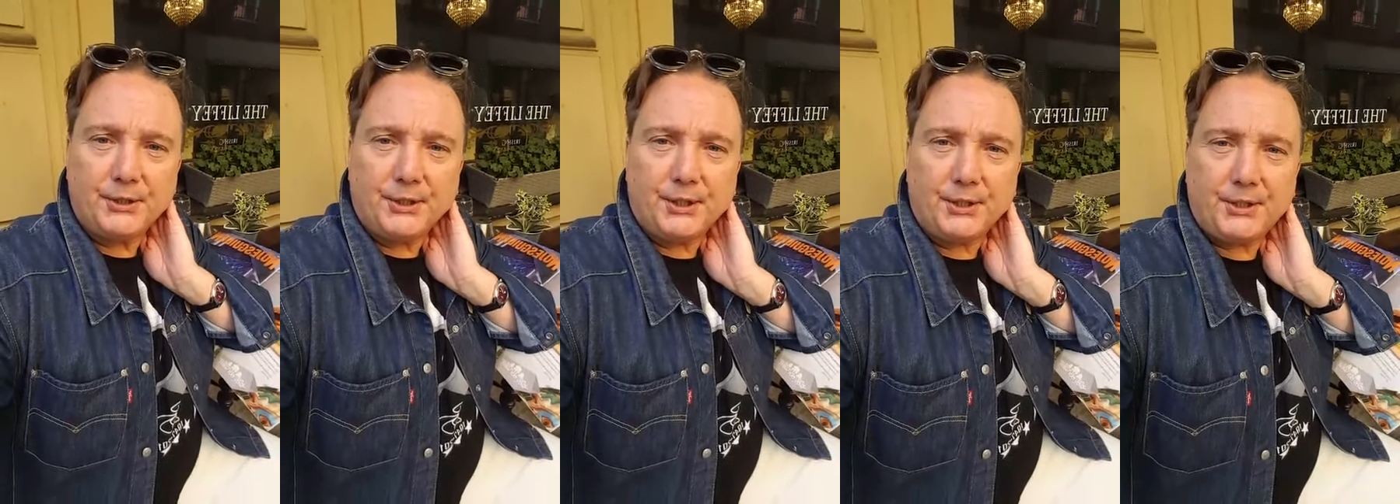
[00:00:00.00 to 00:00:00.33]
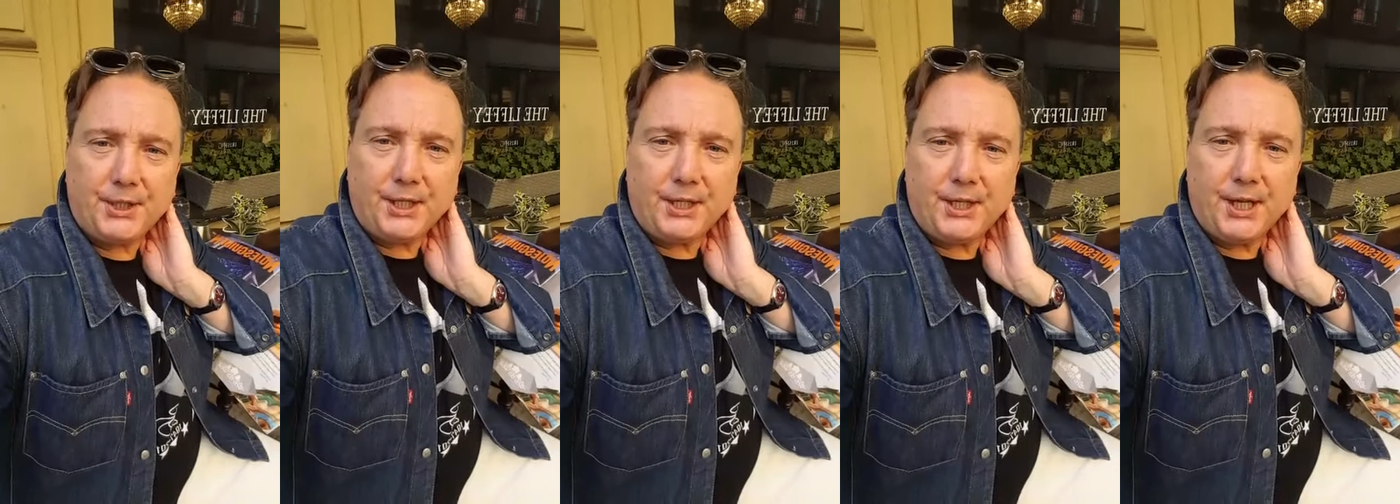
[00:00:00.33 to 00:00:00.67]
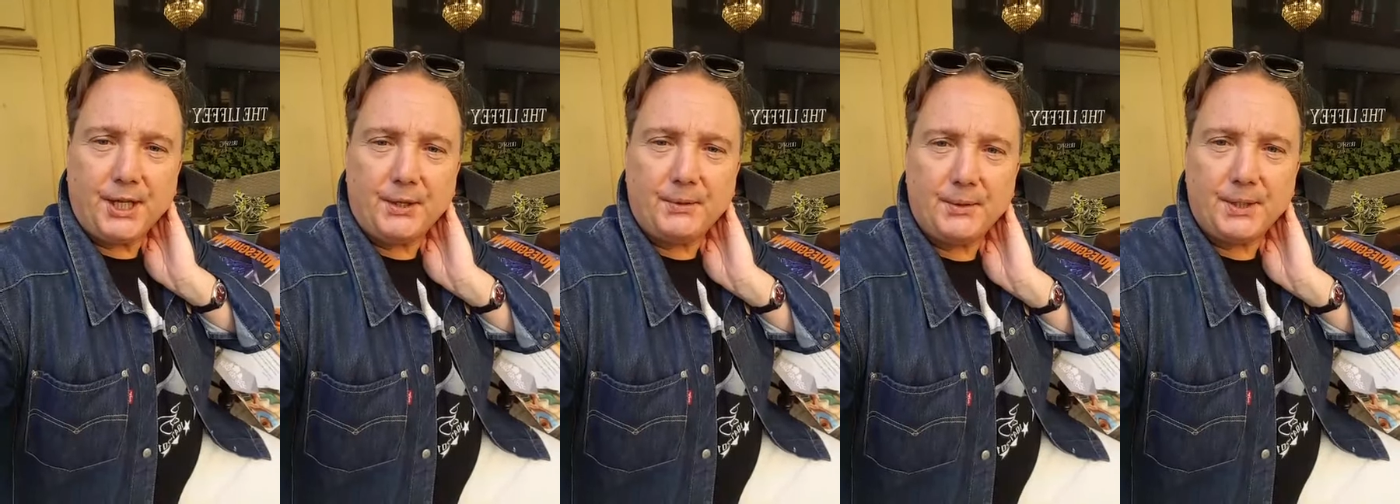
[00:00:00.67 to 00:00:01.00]
And take
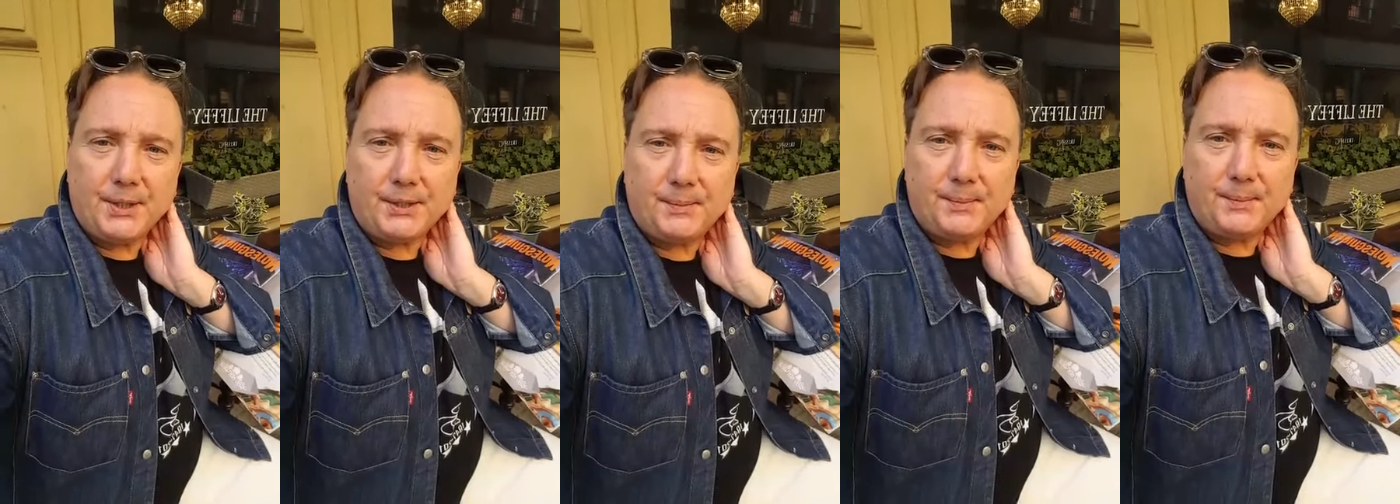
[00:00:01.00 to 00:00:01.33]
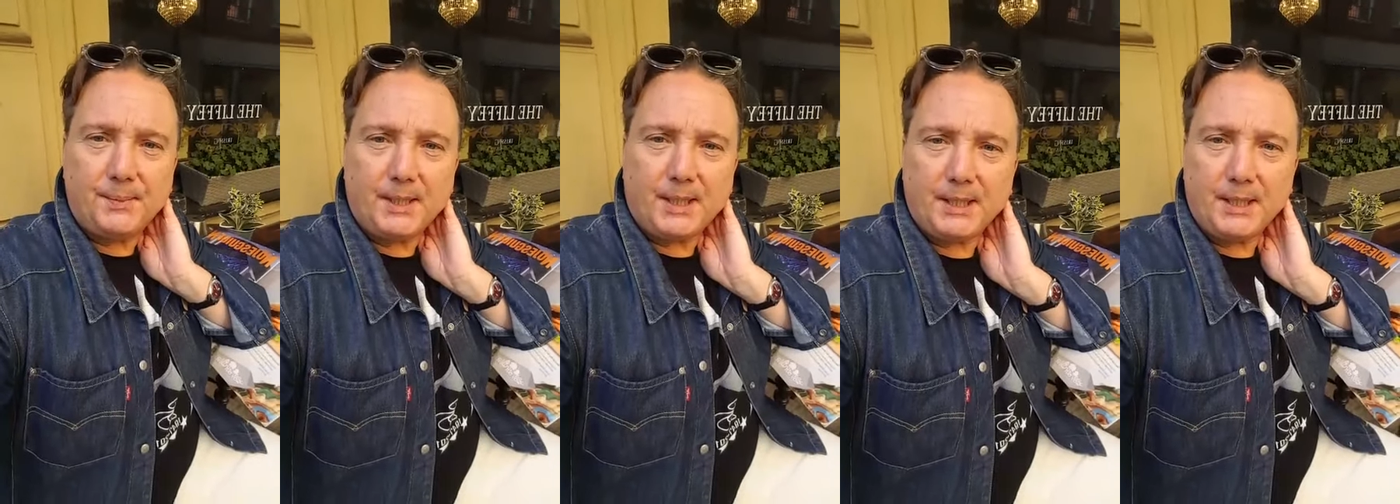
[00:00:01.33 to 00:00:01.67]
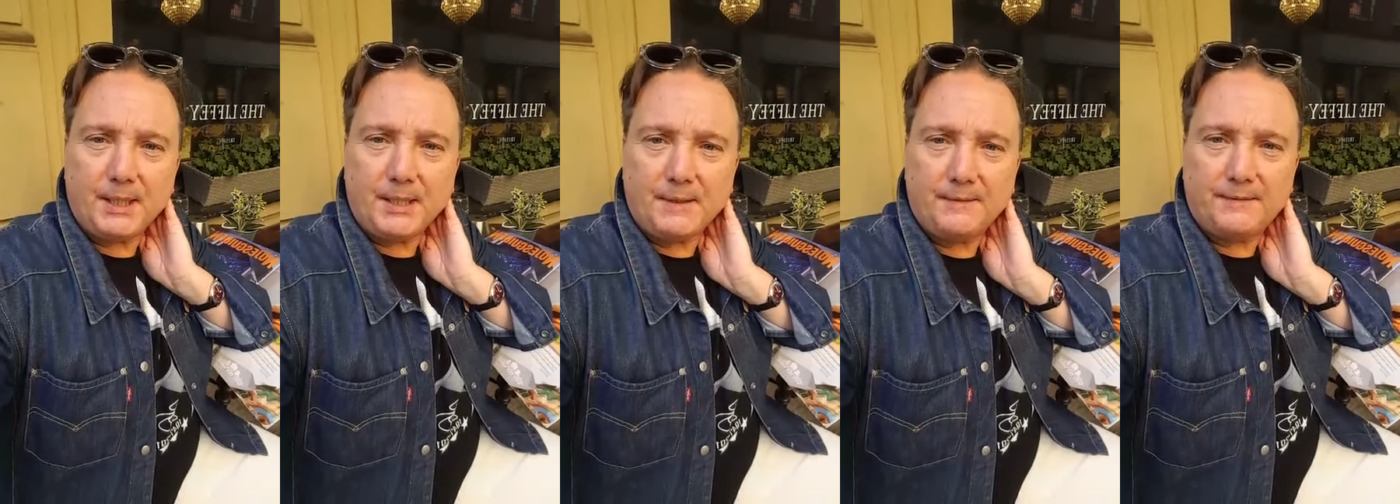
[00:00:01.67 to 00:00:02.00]
out all these
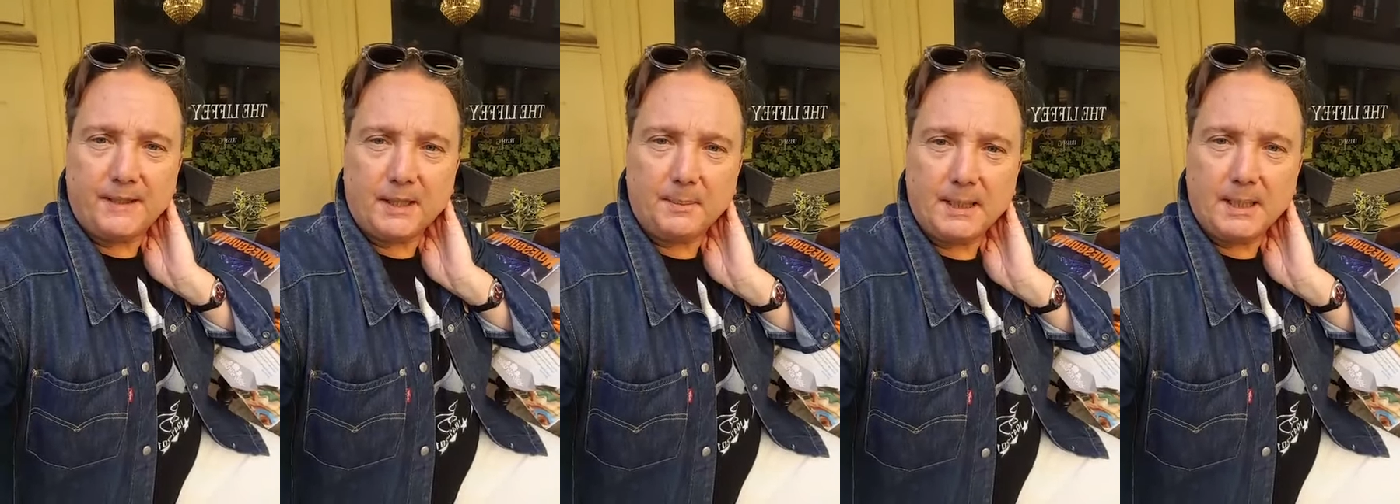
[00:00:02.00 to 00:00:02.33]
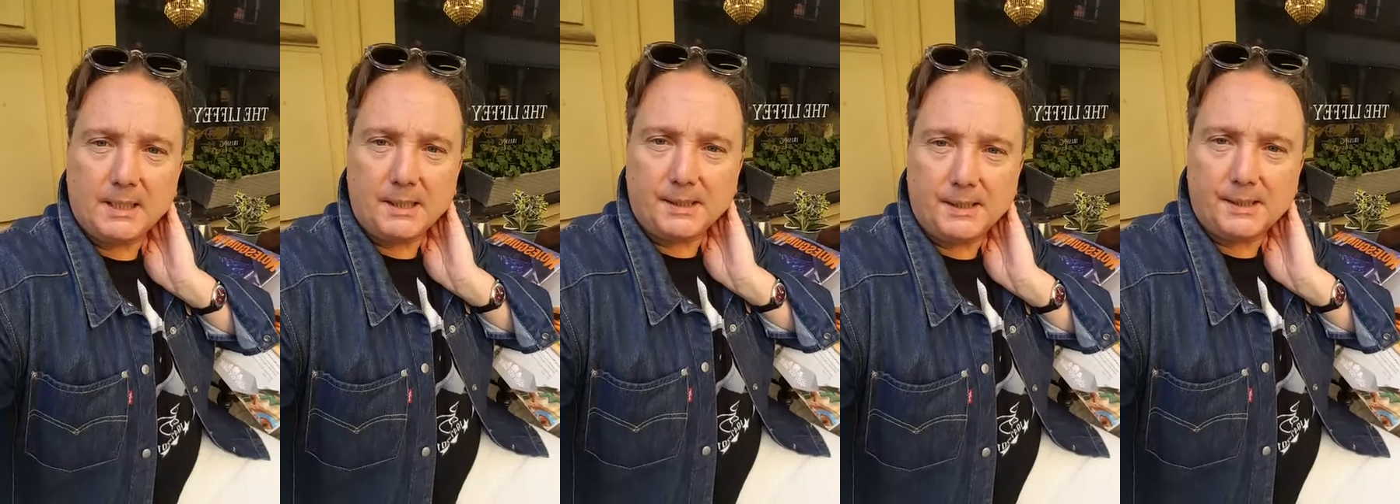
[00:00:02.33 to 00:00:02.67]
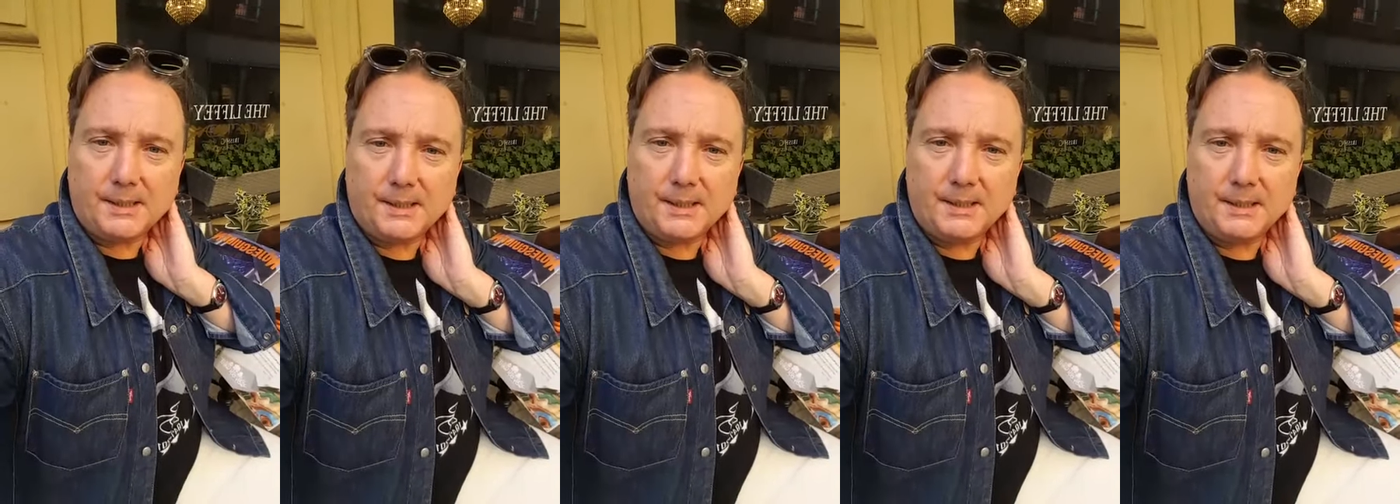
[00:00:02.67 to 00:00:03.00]
bloody
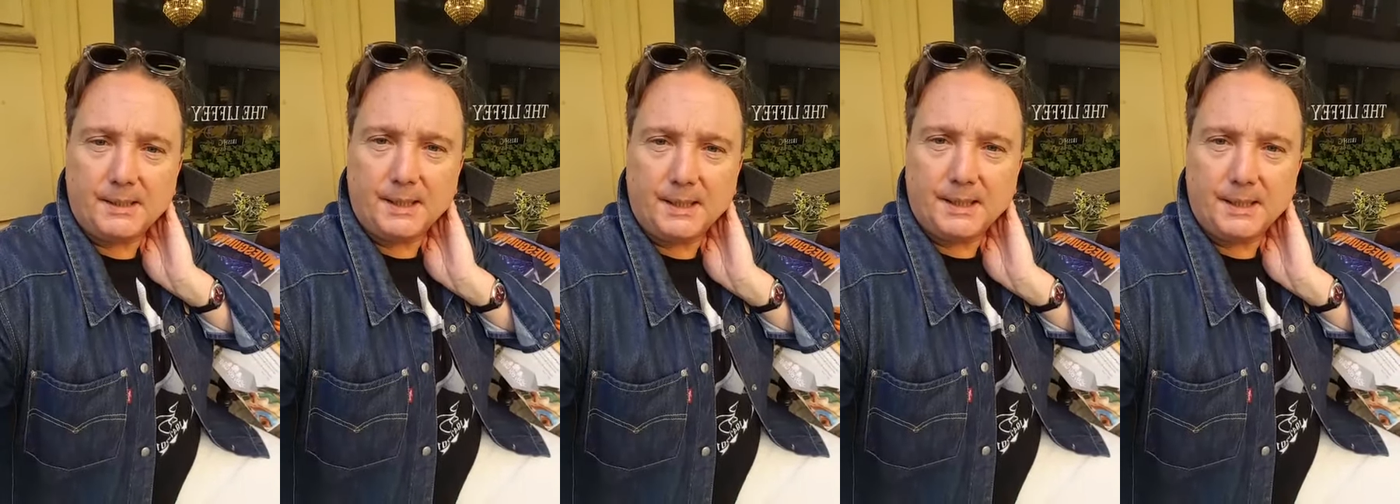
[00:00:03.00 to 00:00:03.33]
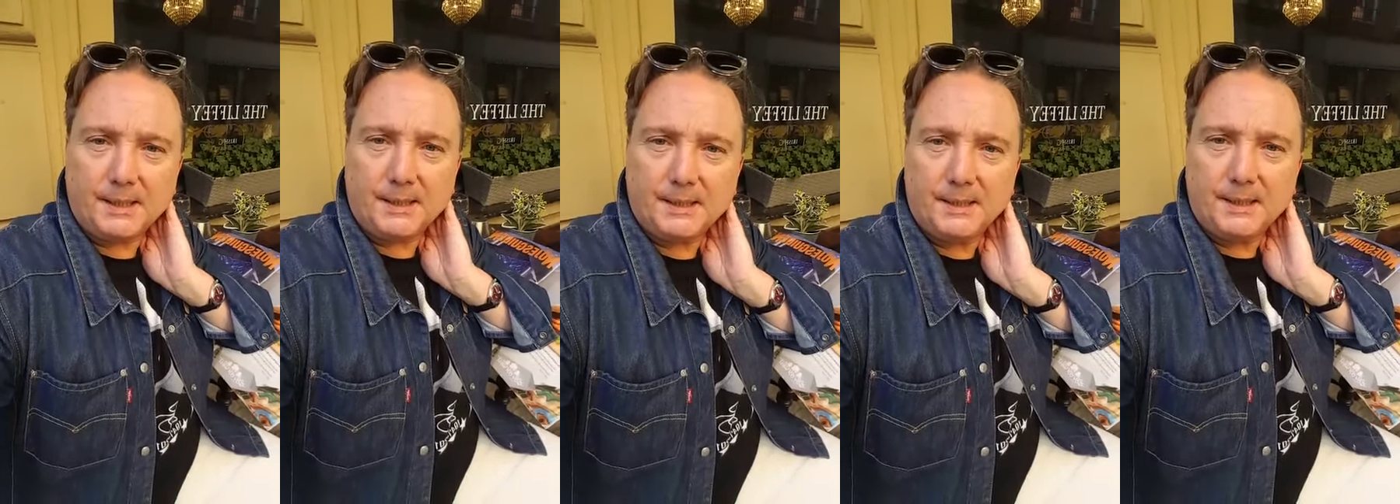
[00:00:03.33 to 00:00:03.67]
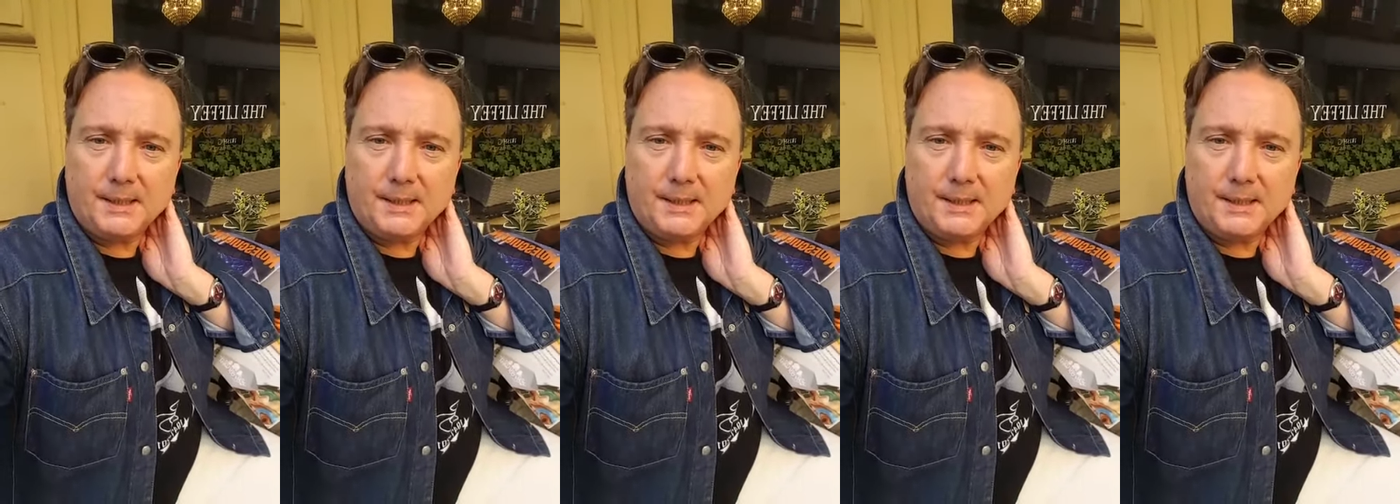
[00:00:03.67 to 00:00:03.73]
fundamentalists and